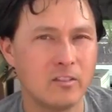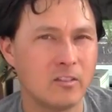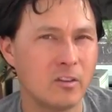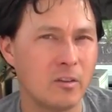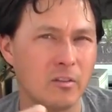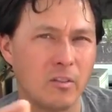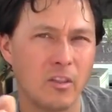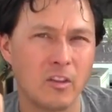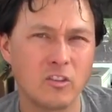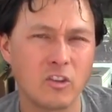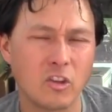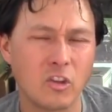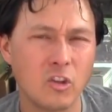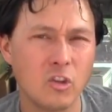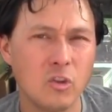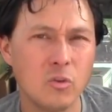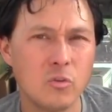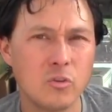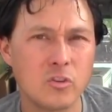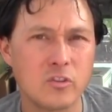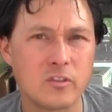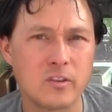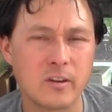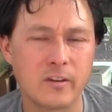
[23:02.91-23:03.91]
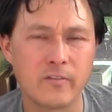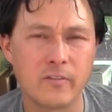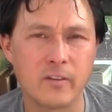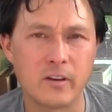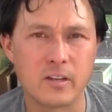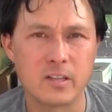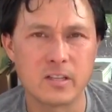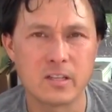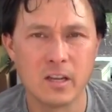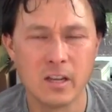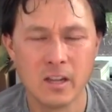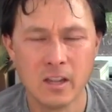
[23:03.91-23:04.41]
That's a, that's a huge
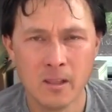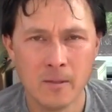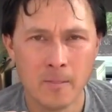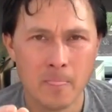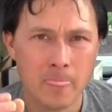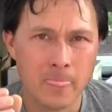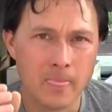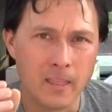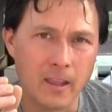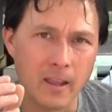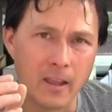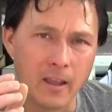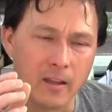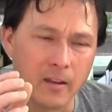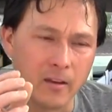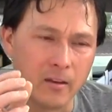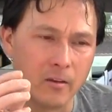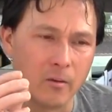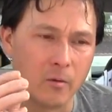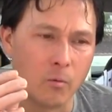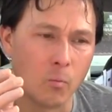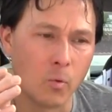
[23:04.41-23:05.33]
difference. And